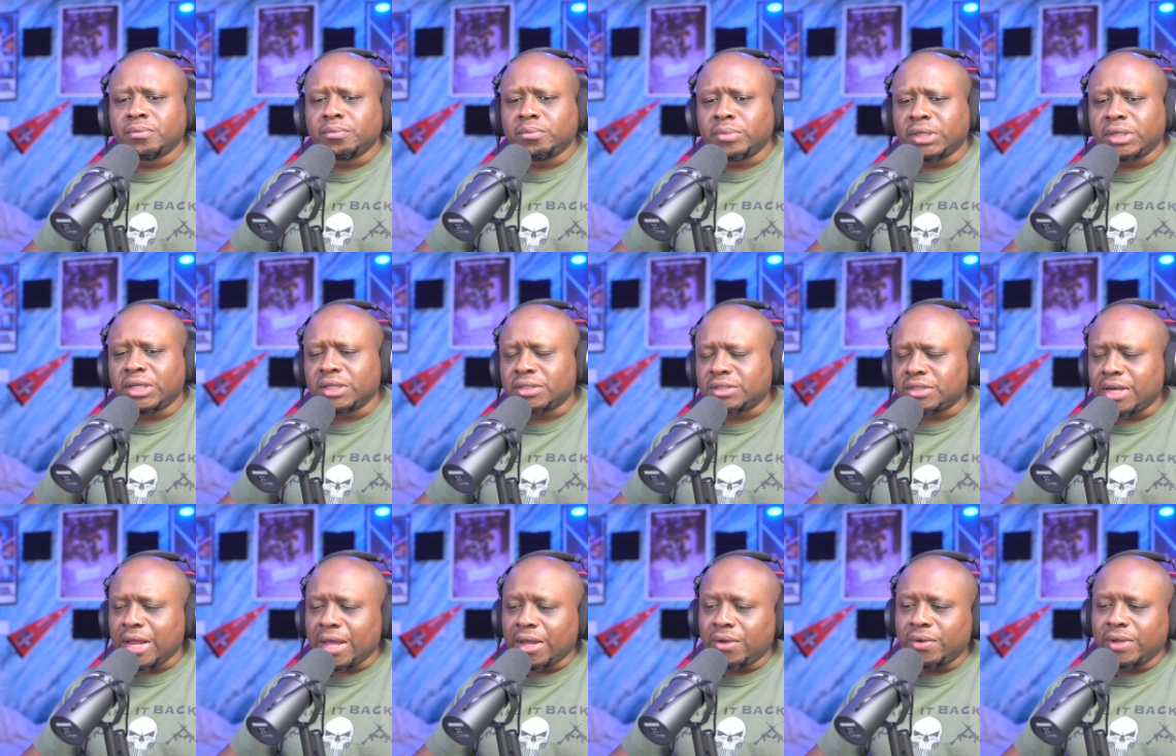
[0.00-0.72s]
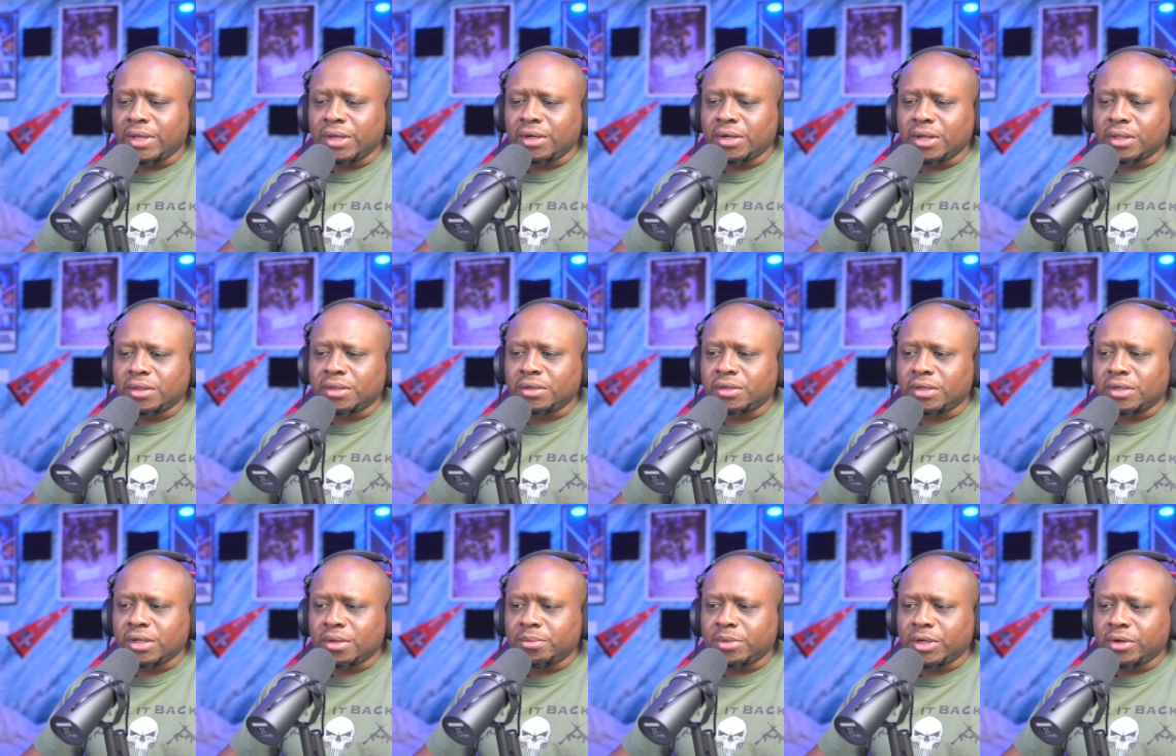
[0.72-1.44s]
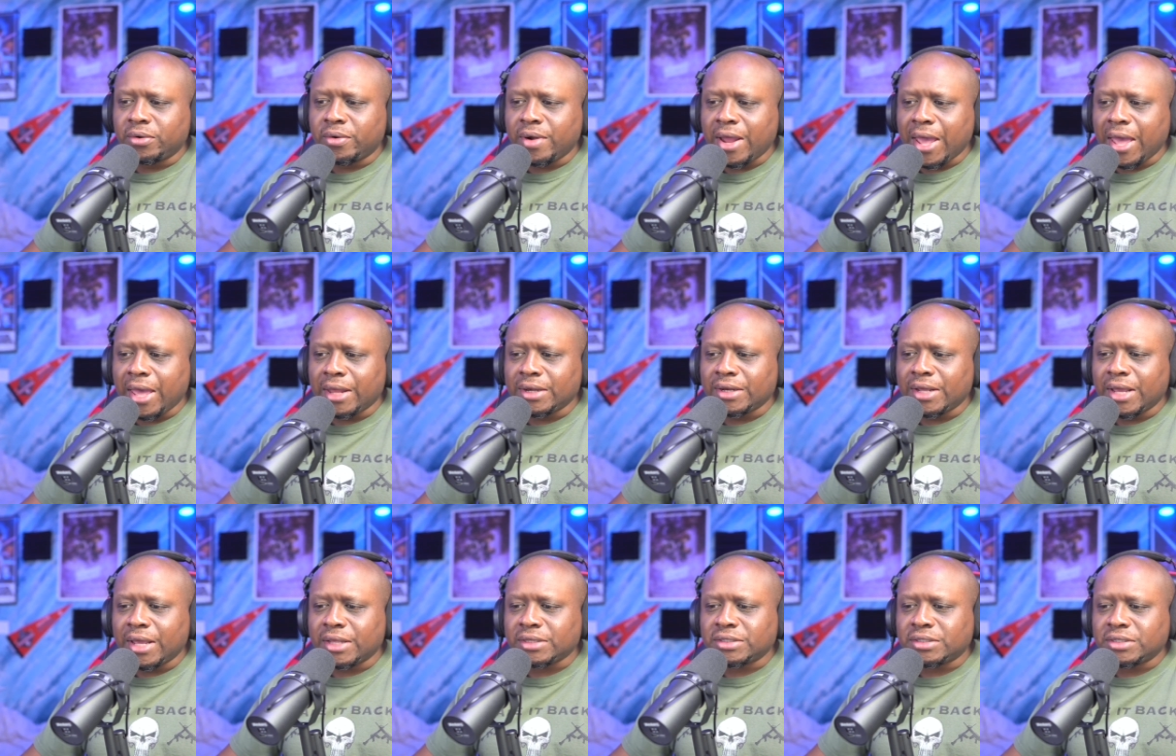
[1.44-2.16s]
Because now another Democrat
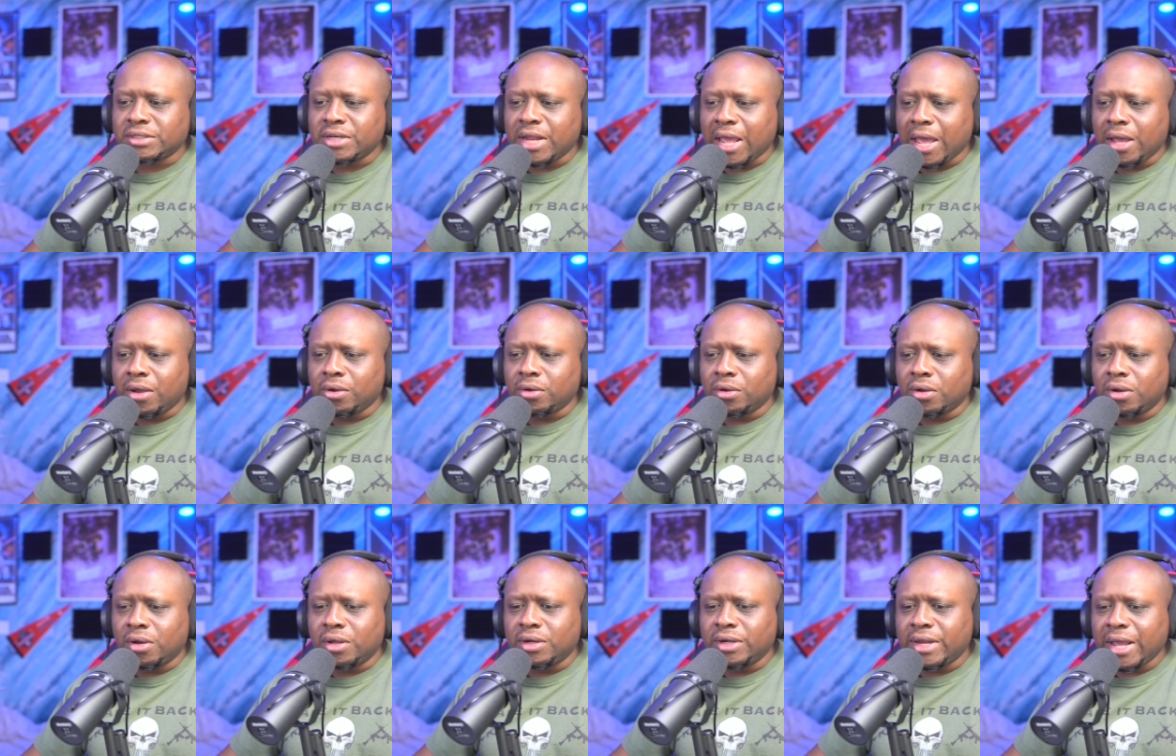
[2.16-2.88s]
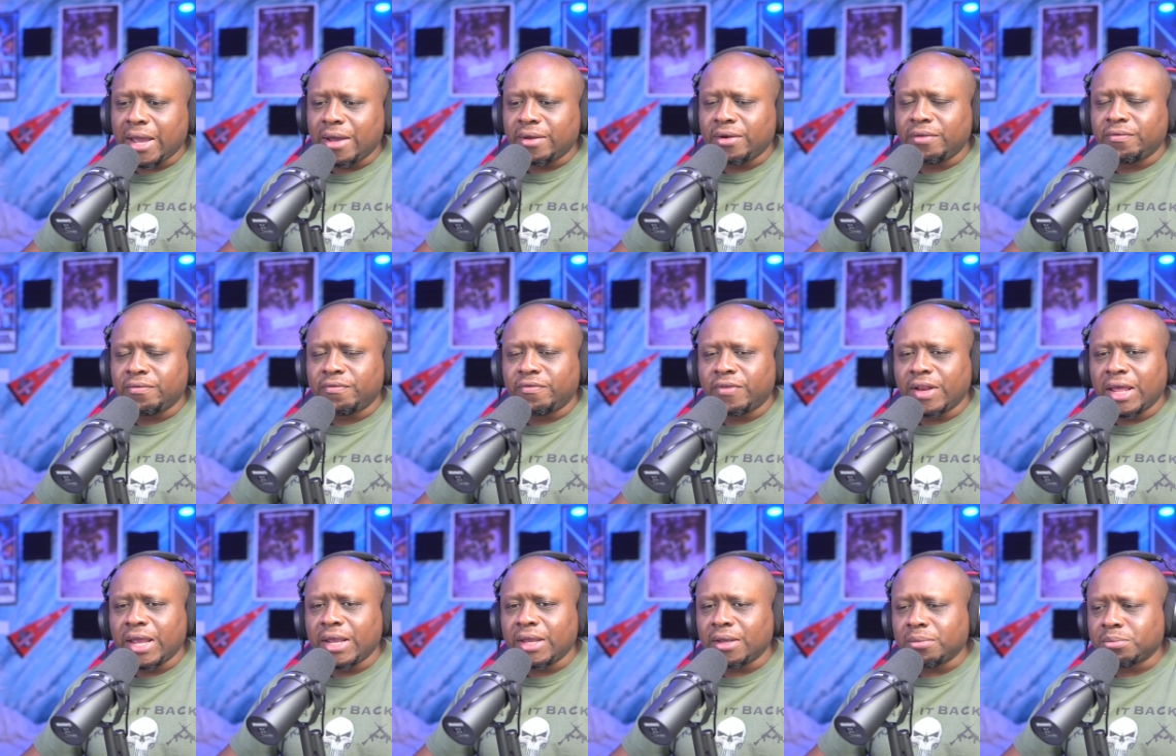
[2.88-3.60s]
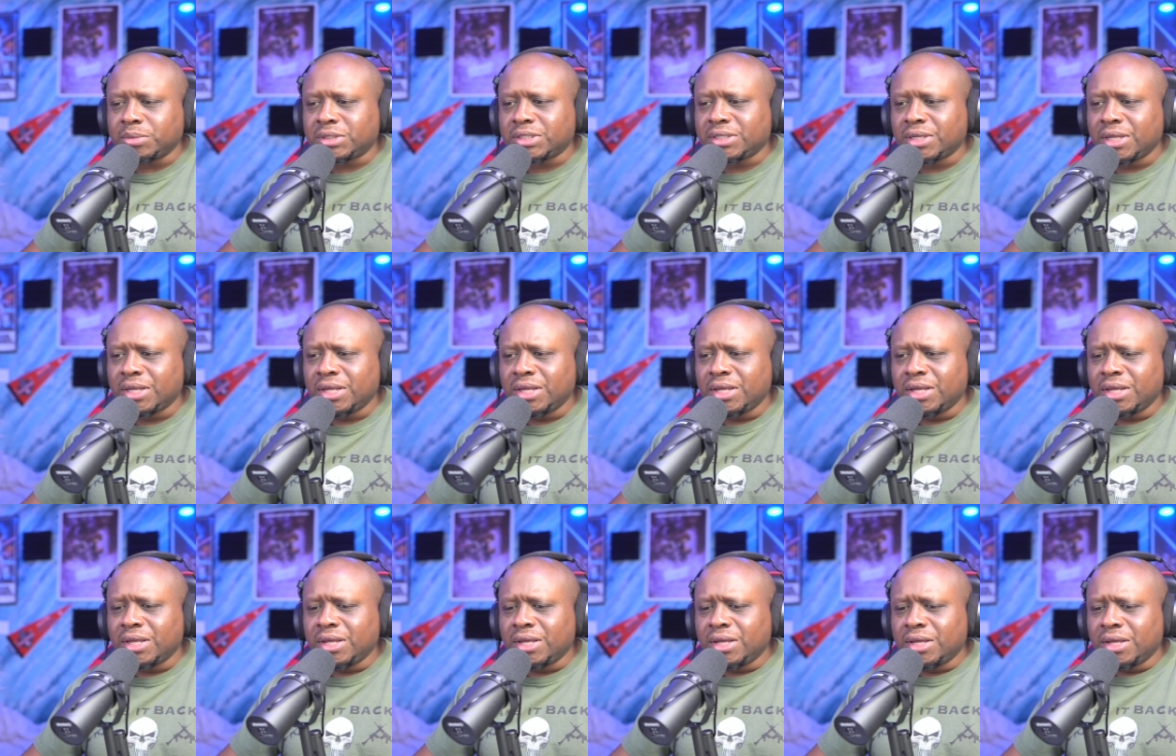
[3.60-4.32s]
has now gone down in flames.
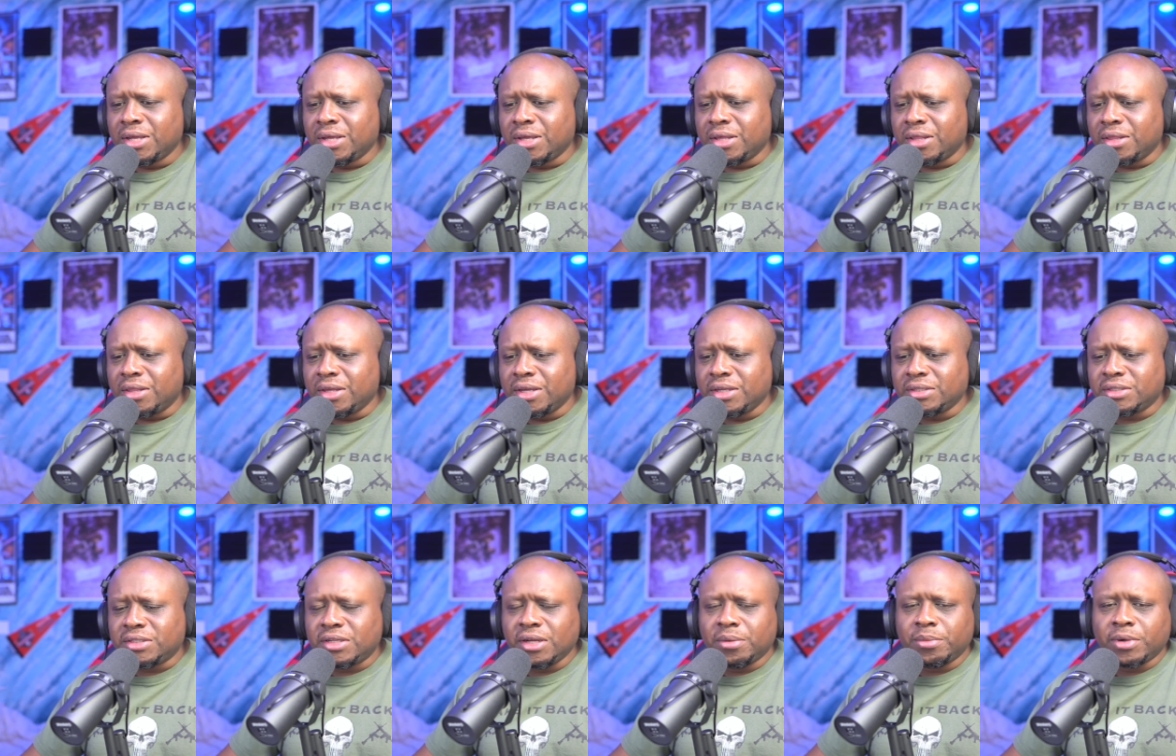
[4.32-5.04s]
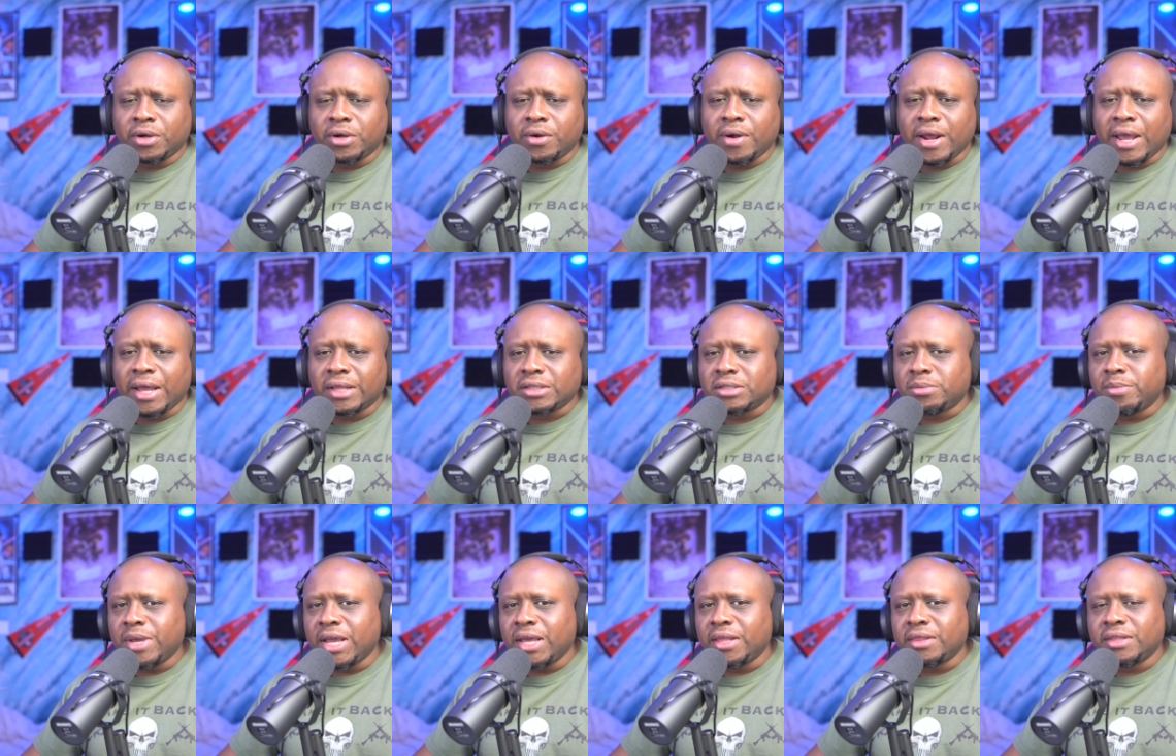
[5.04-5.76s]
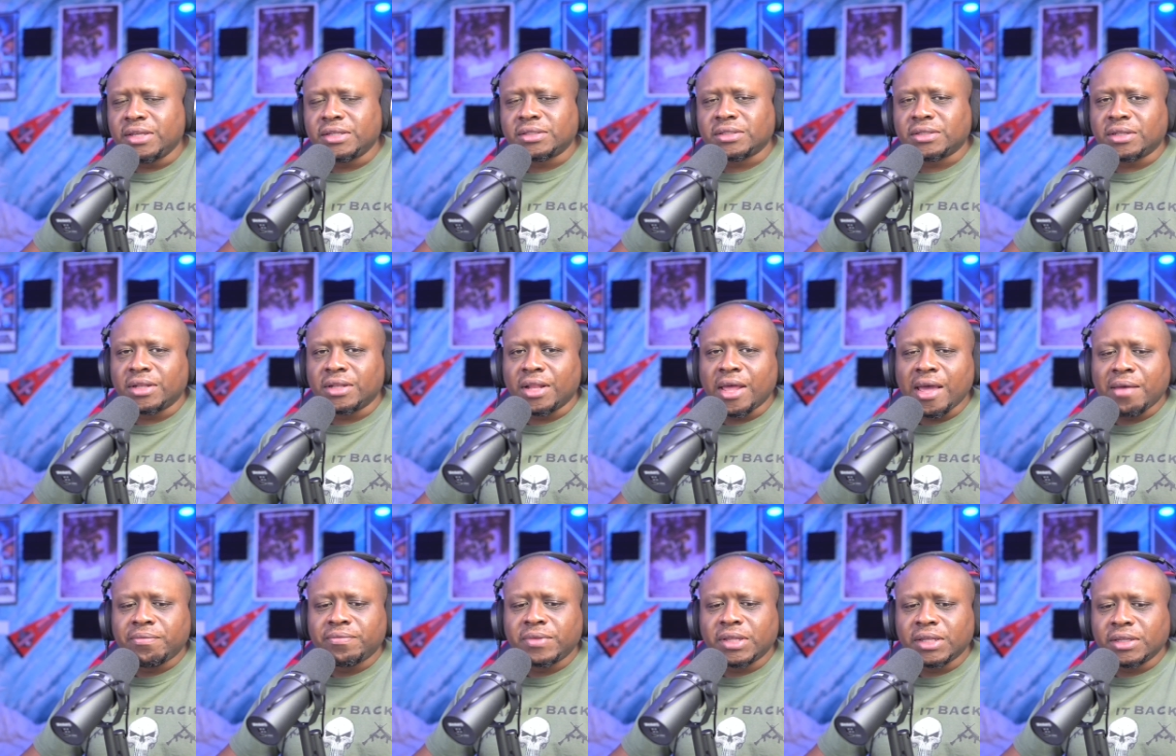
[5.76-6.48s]
These Democrats, man, these
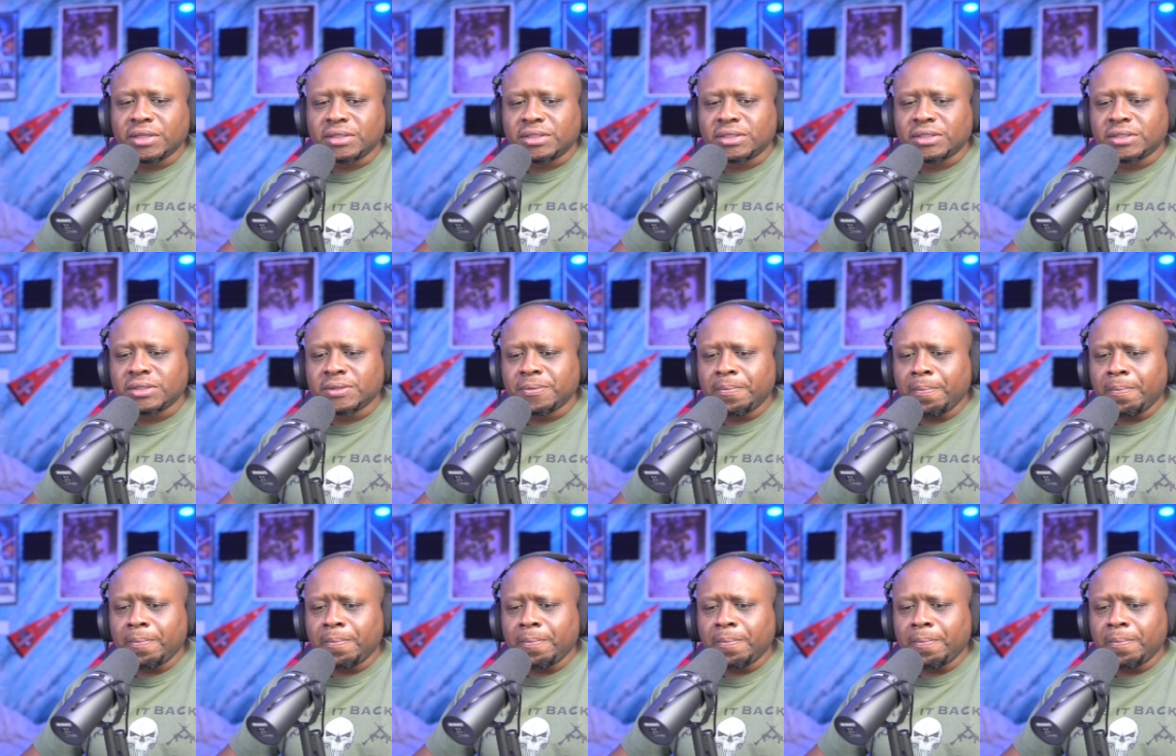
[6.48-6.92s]
leftists,